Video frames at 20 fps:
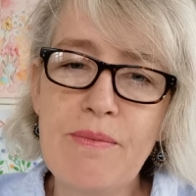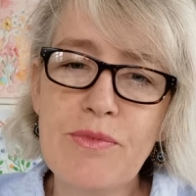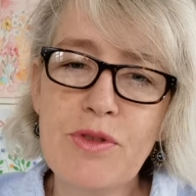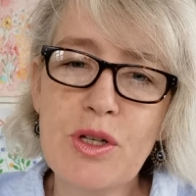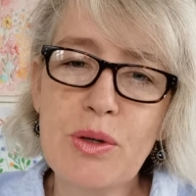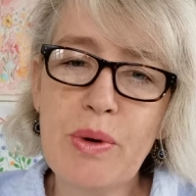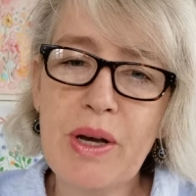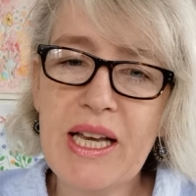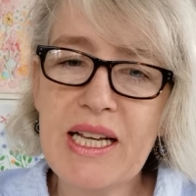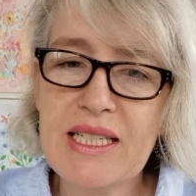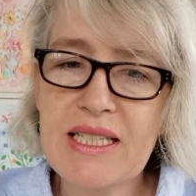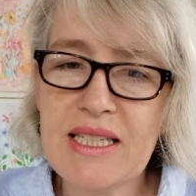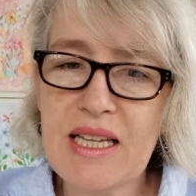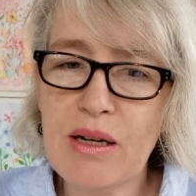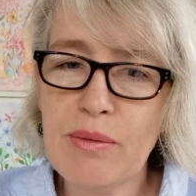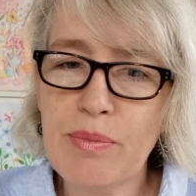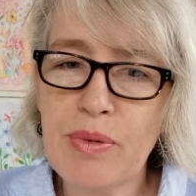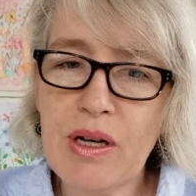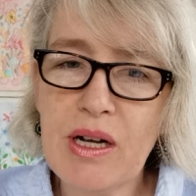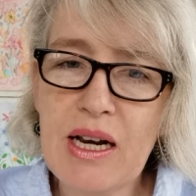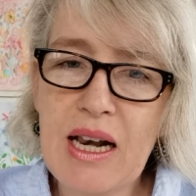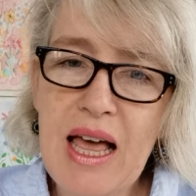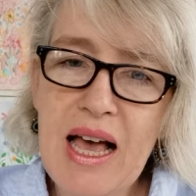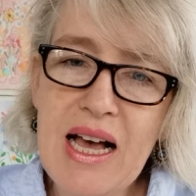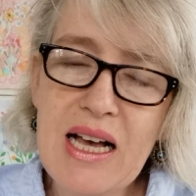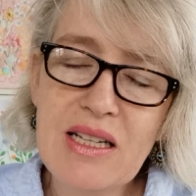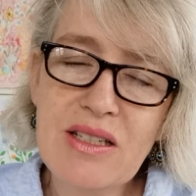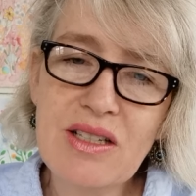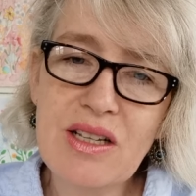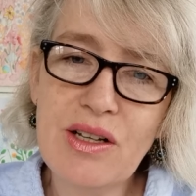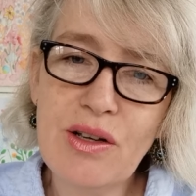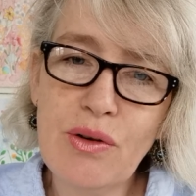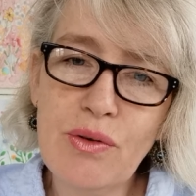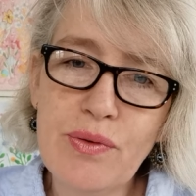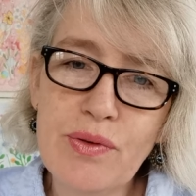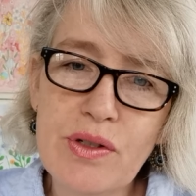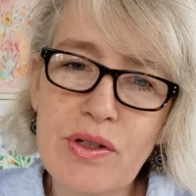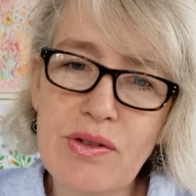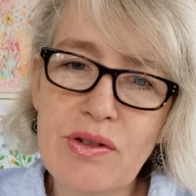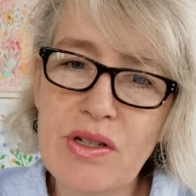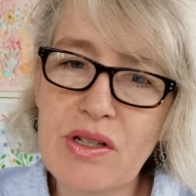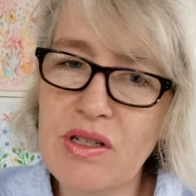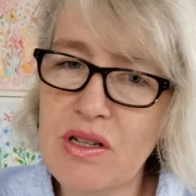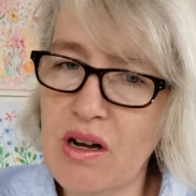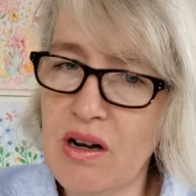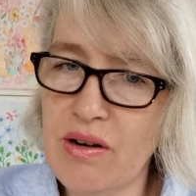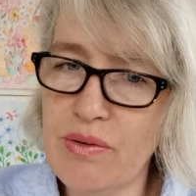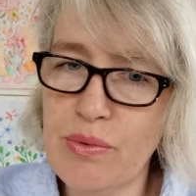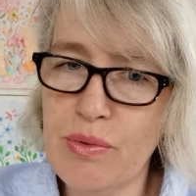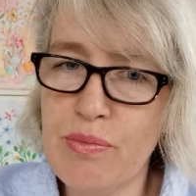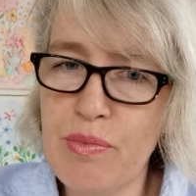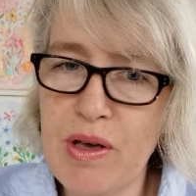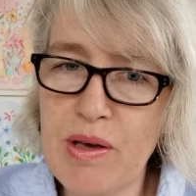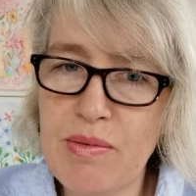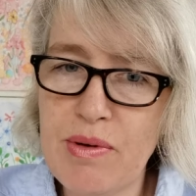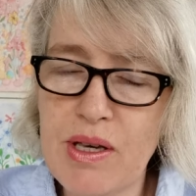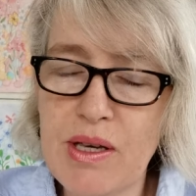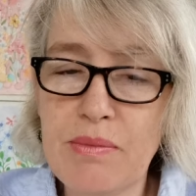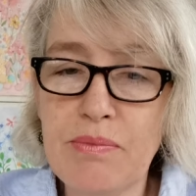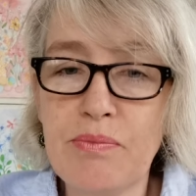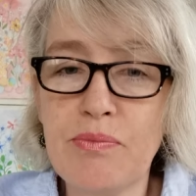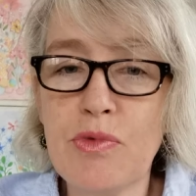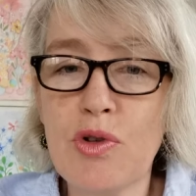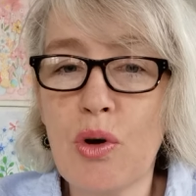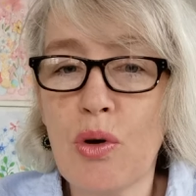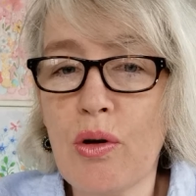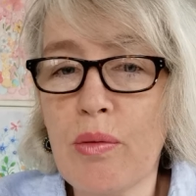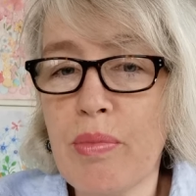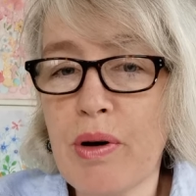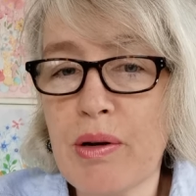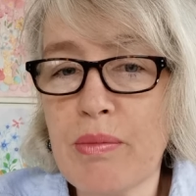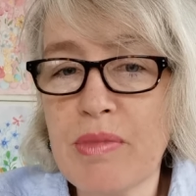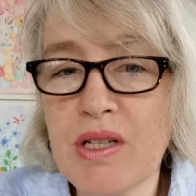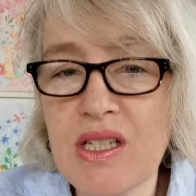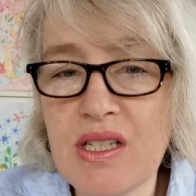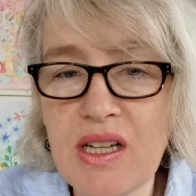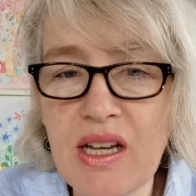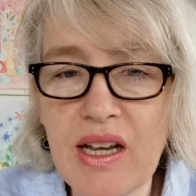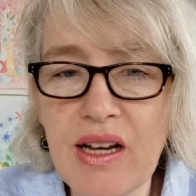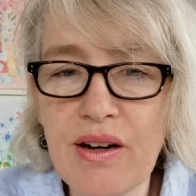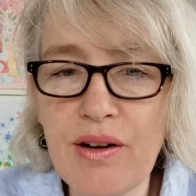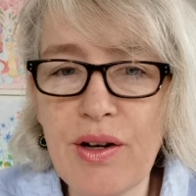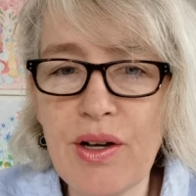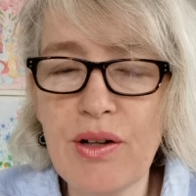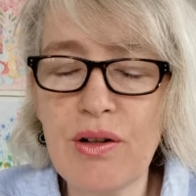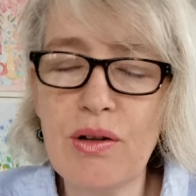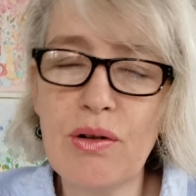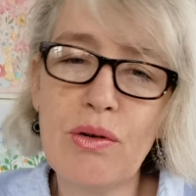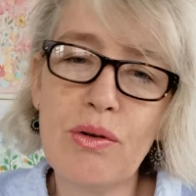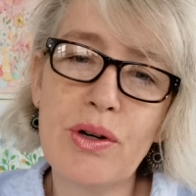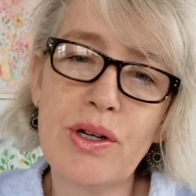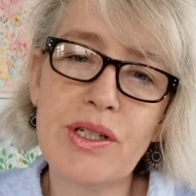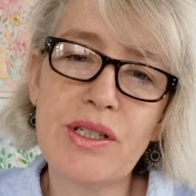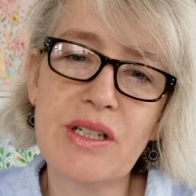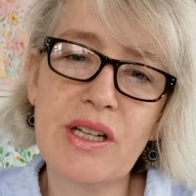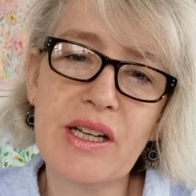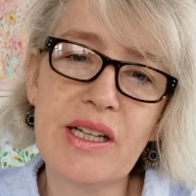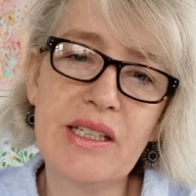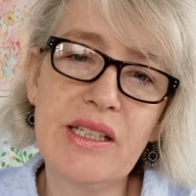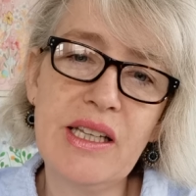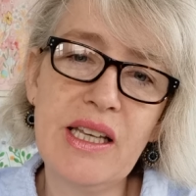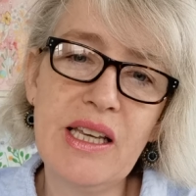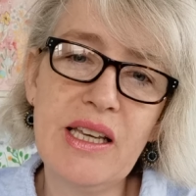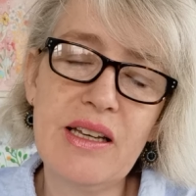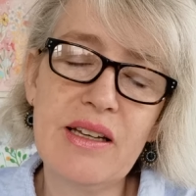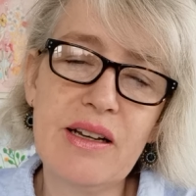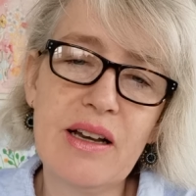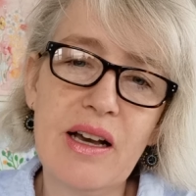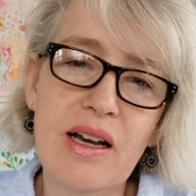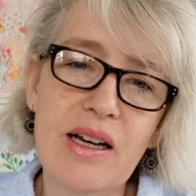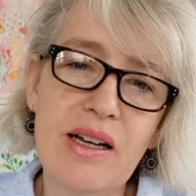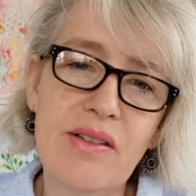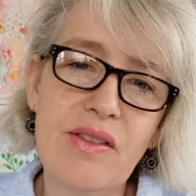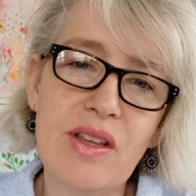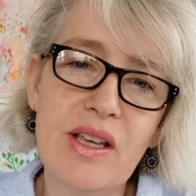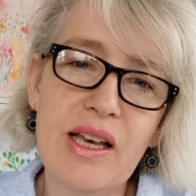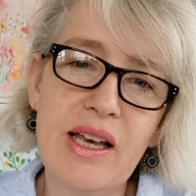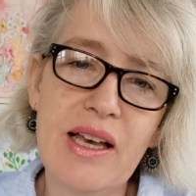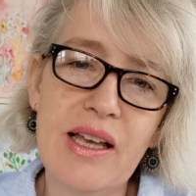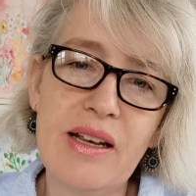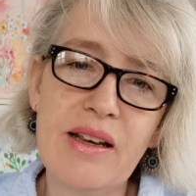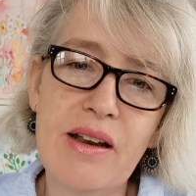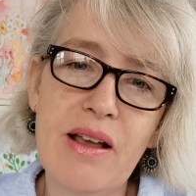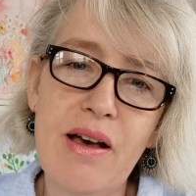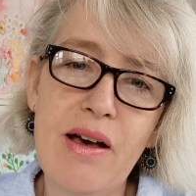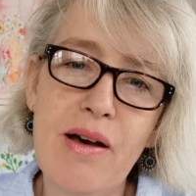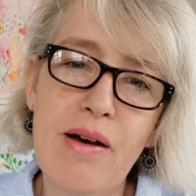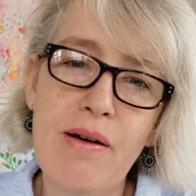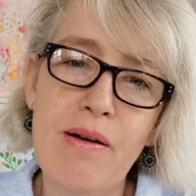So the way I set up a class, I often start with maybe talking about a material or a technique, and then